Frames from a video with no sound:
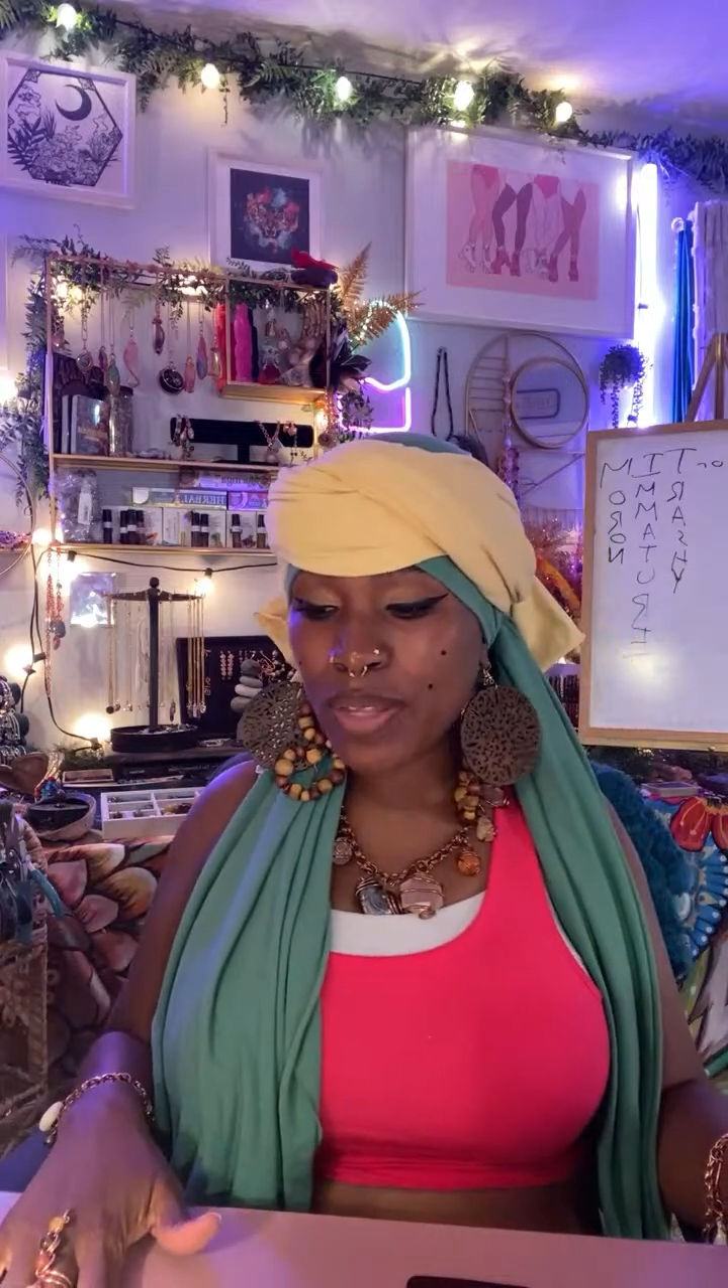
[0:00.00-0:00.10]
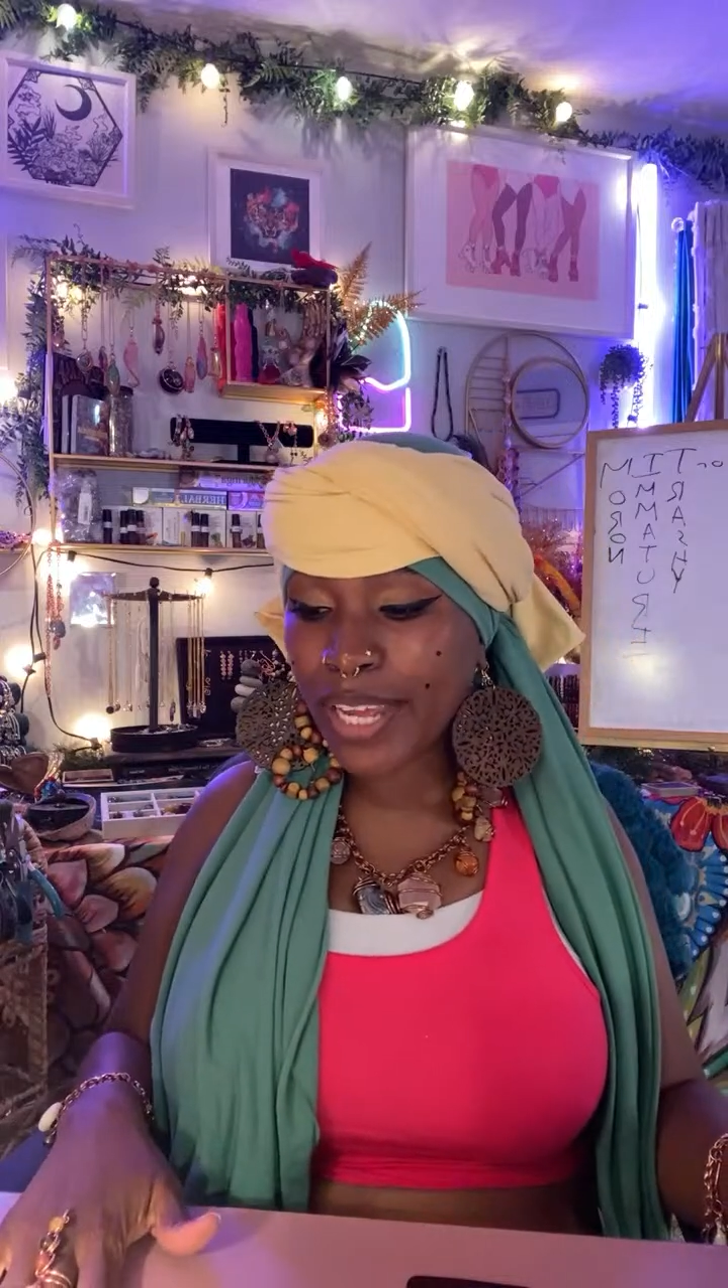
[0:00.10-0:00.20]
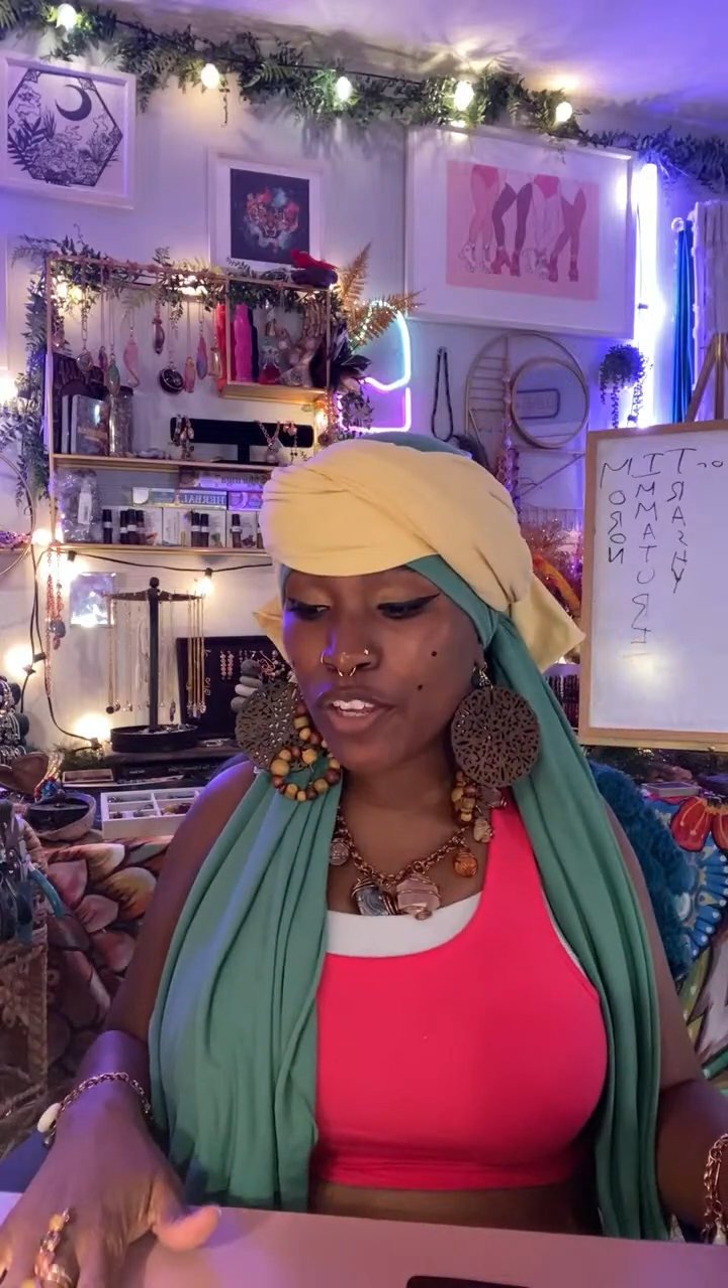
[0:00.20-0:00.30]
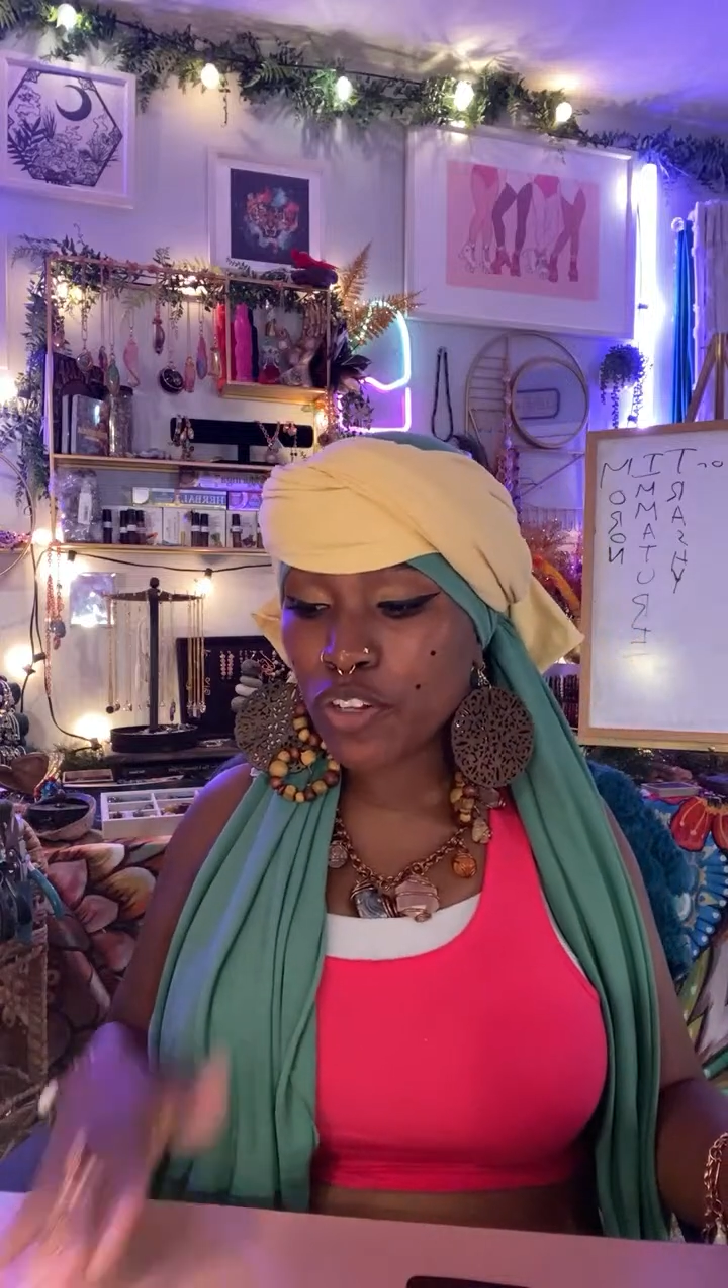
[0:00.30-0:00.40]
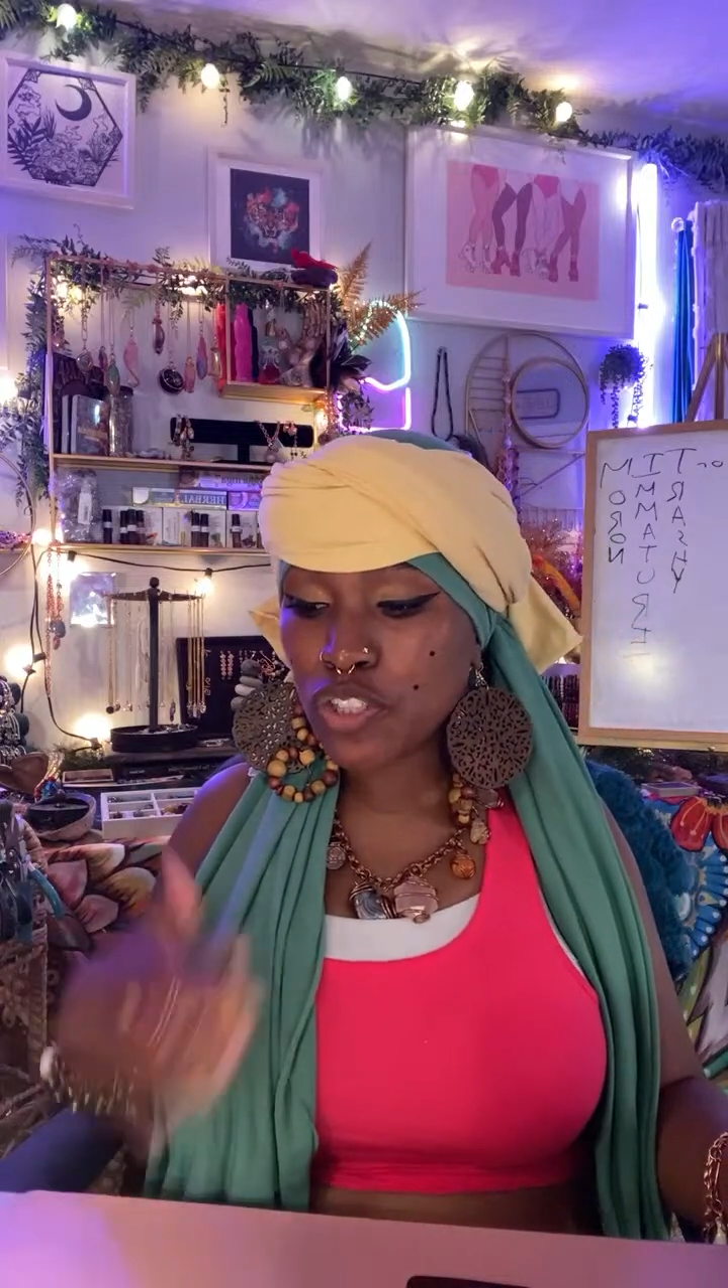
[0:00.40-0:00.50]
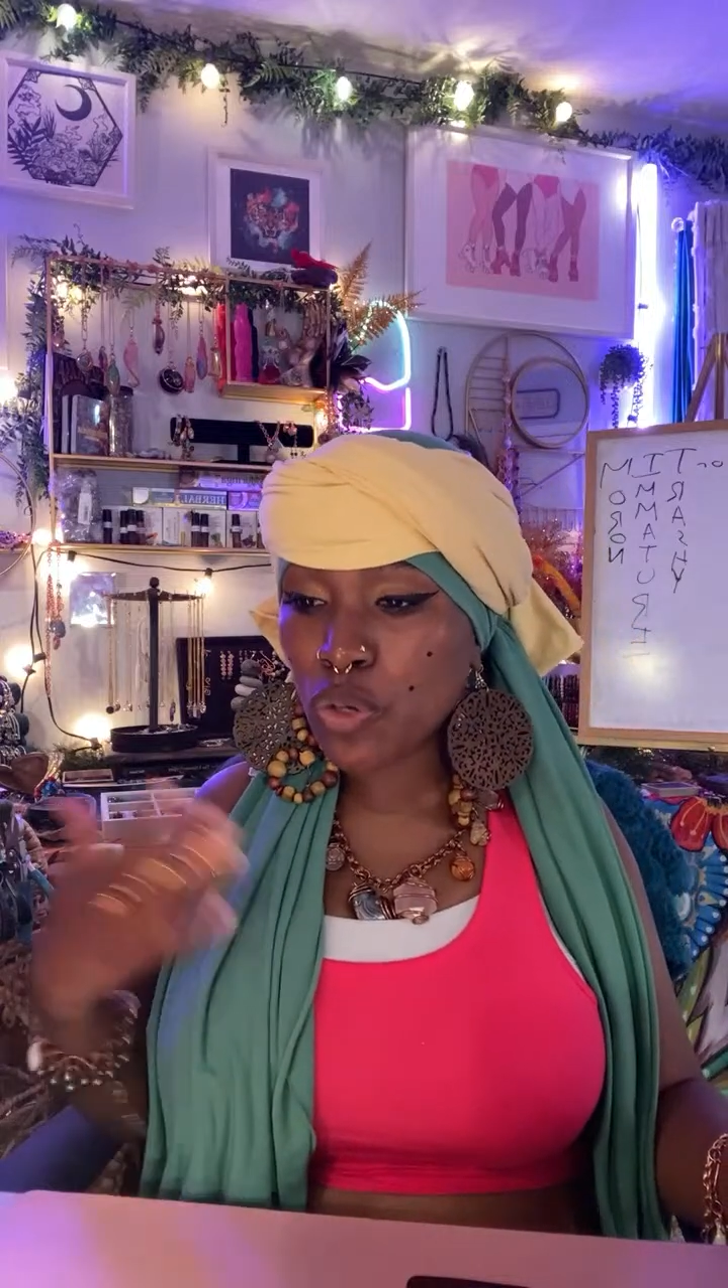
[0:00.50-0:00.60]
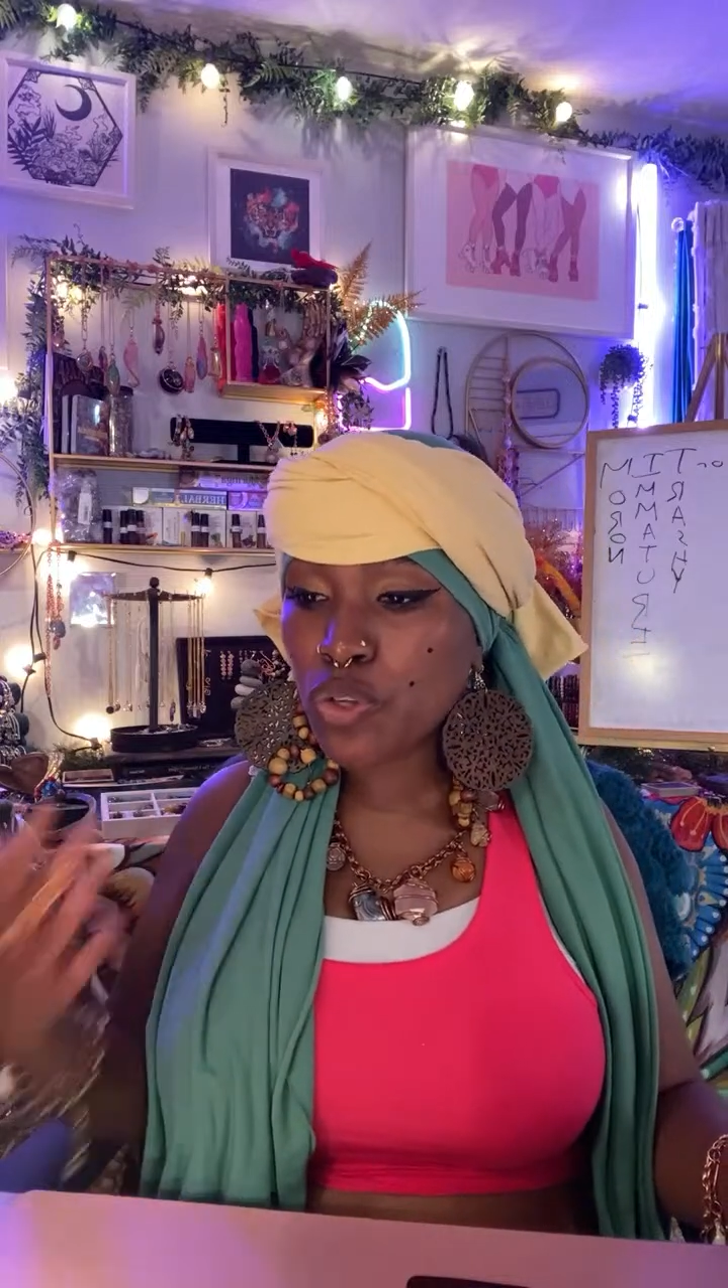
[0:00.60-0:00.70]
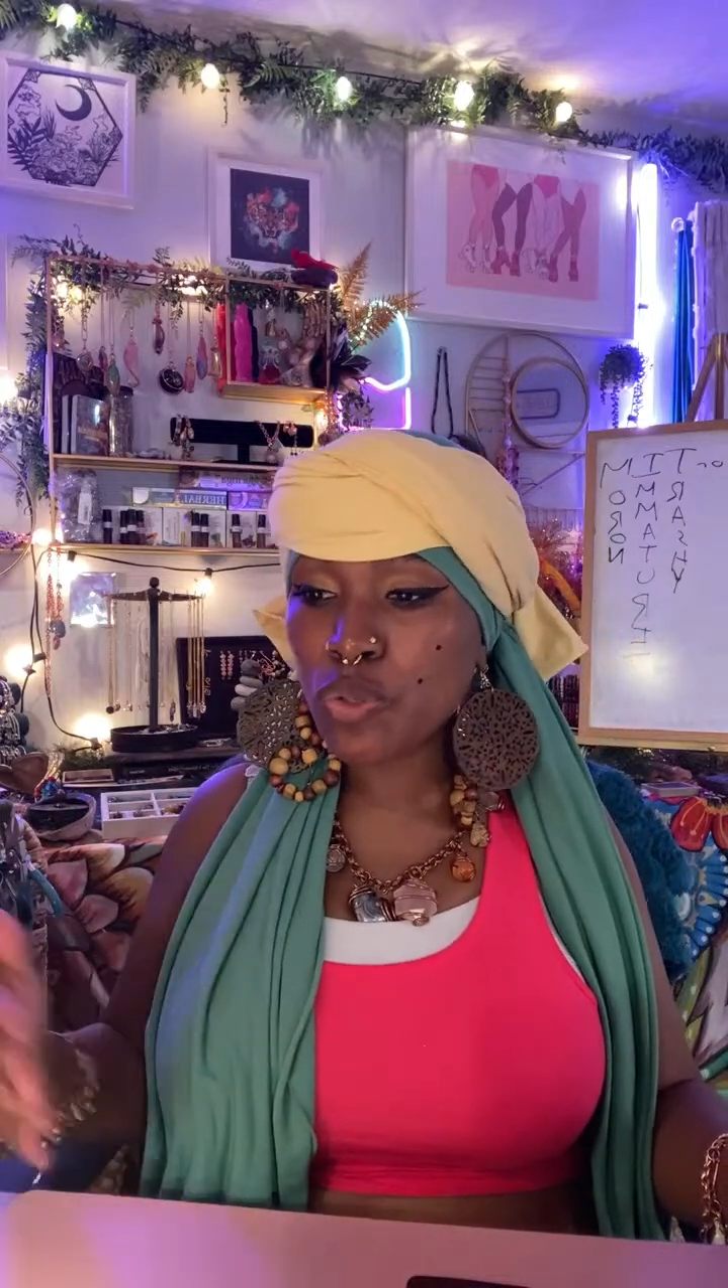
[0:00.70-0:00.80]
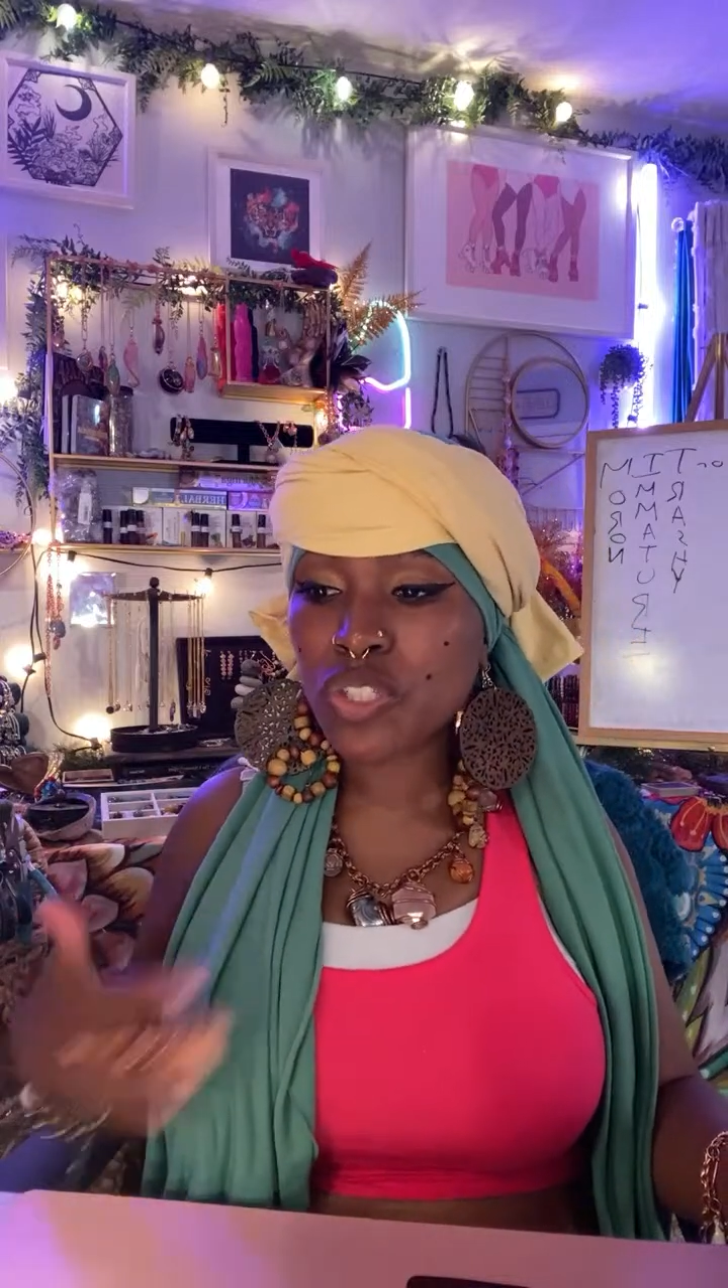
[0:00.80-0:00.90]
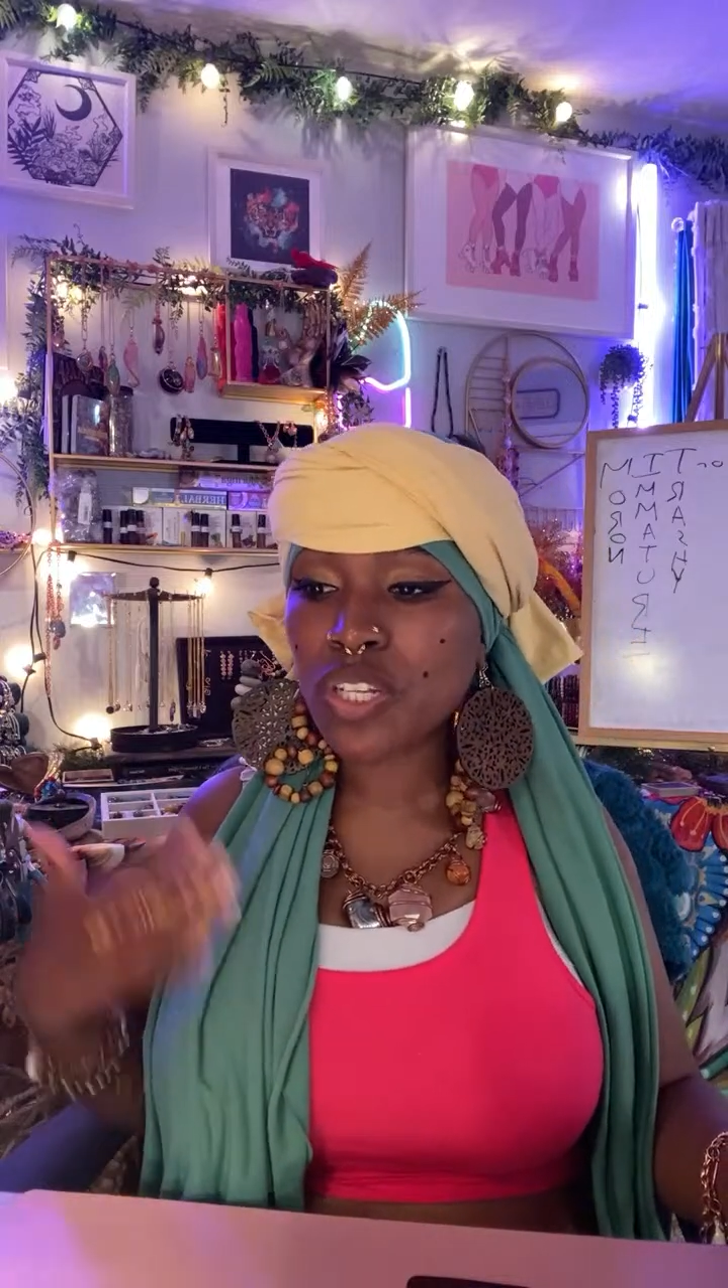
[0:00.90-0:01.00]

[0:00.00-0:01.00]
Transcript: Like you're so used